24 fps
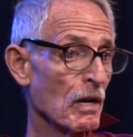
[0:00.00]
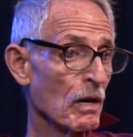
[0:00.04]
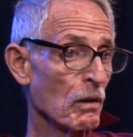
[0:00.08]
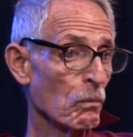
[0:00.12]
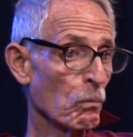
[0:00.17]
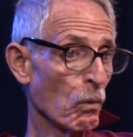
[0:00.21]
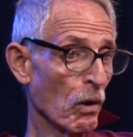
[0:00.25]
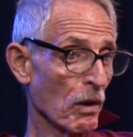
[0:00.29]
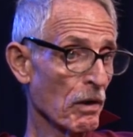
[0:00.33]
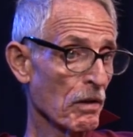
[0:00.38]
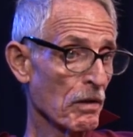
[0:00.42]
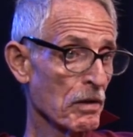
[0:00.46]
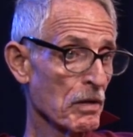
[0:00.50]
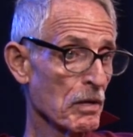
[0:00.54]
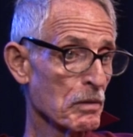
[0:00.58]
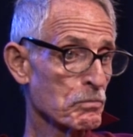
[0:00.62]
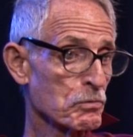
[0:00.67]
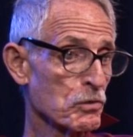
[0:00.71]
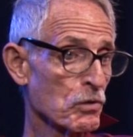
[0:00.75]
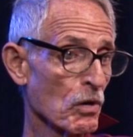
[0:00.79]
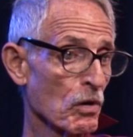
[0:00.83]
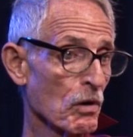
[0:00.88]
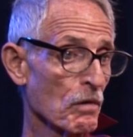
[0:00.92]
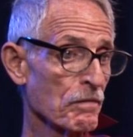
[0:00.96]
one of the
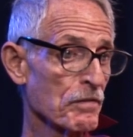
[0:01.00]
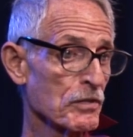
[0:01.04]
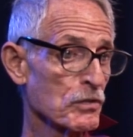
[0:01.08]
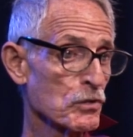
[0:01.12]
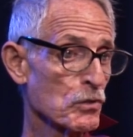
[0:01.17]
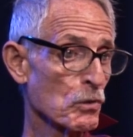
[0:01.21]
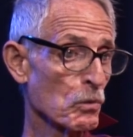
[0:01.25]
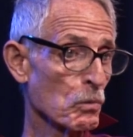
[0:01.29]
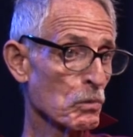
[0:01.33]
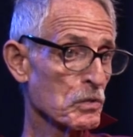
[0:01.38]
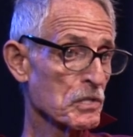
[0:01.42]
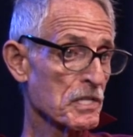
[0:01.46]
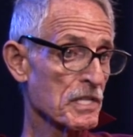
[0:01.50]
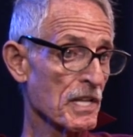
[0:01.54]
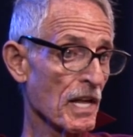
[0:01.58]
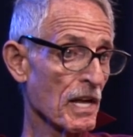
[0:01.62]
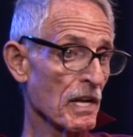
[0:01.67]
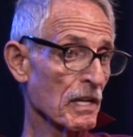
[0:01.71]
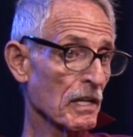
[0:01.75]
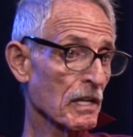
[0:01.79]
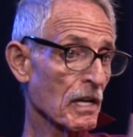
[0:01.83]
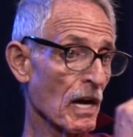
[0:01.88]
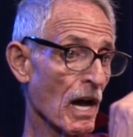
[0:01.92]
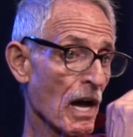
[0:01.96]
observers who was then
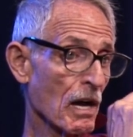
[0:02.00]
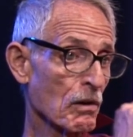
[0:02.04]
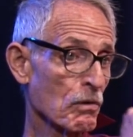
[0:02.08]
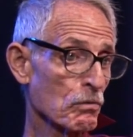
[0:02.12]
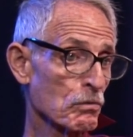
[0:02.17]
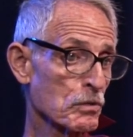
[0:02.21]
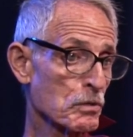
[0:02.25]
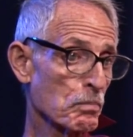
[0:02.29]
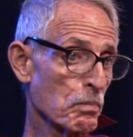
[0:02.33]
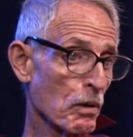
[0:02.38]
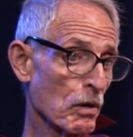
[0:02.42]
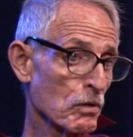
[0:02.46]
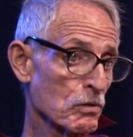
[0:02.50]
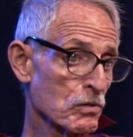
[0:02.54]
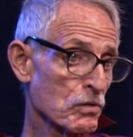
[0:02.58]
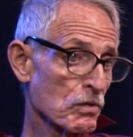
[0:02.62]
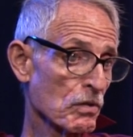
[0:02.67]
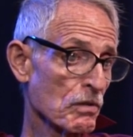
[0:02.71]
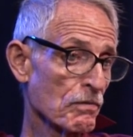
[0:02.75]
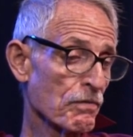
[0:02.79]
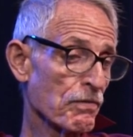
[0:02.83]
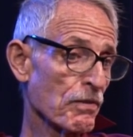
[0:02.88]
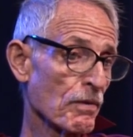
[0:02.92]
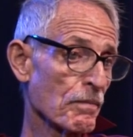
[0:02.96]
a
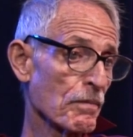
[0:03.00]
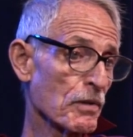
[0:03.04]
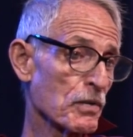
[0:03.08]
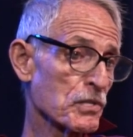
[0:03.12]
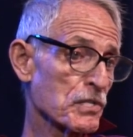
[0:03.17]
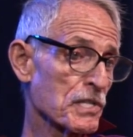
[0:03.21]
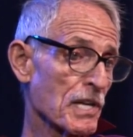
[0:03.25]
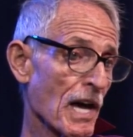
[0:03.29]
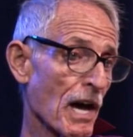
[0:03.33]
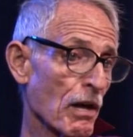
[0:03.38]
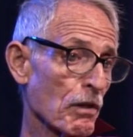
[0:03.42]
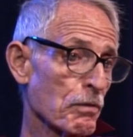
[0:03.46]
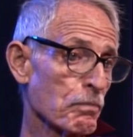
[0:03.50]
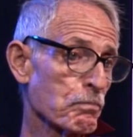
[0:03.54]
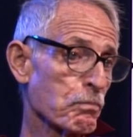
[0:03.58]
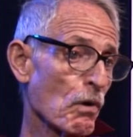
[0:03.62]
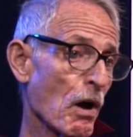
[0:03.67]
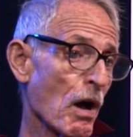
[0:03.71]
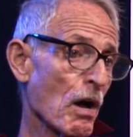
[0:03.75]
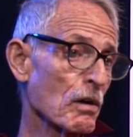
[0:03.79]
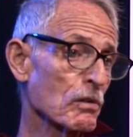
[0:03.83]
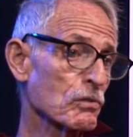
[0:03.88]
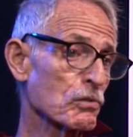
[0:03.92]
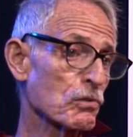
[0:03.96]
congressperson from the South
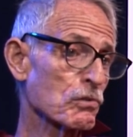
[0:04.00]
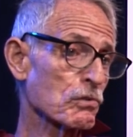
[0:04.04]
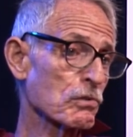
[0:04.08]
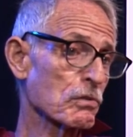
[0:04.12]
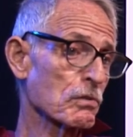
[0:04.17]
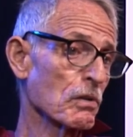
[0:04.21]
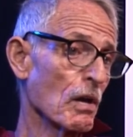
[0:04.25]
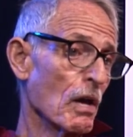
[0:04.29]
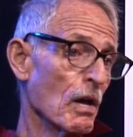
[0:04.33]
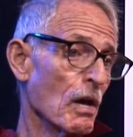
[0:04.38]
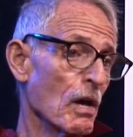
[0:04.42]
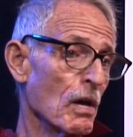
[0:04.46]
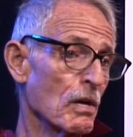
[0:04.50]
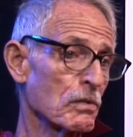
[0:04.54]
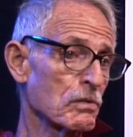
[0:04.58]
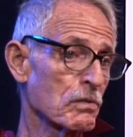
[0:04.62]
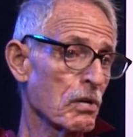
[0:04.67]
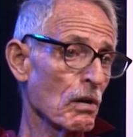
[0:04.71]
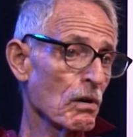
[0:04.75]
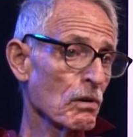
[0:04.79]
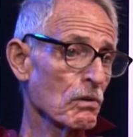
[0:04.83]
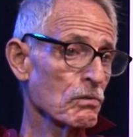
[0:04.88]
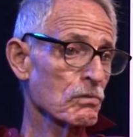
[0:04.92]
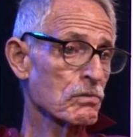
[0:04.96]
Bronx,
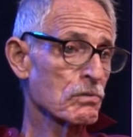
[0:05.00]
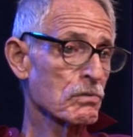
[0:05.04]
turns